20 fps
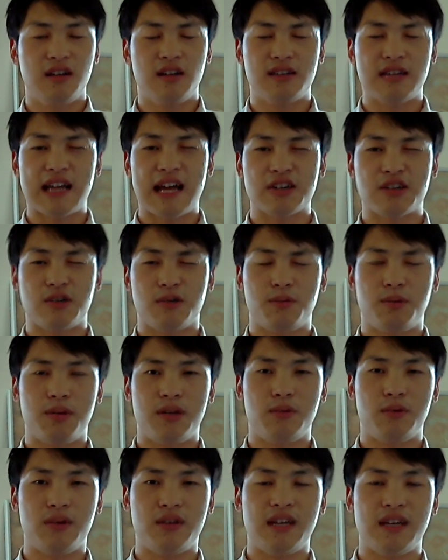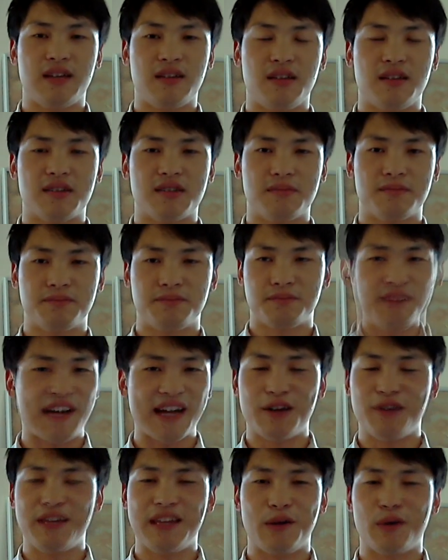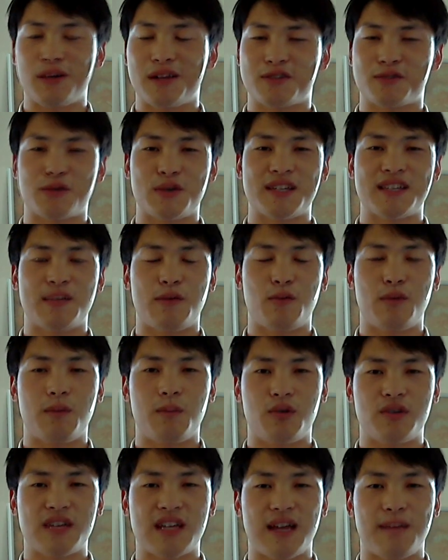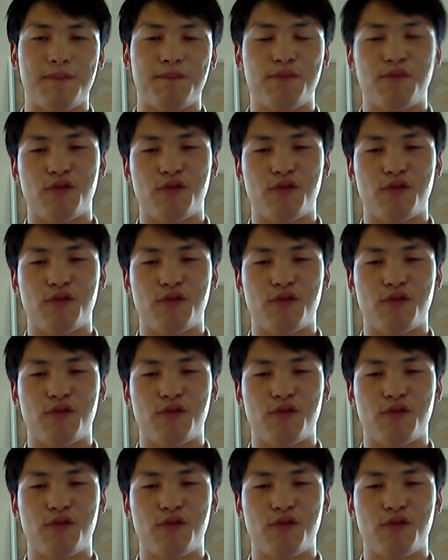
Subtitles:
It's actually pretty ridiculous. Final thing, I want to stress that one more time.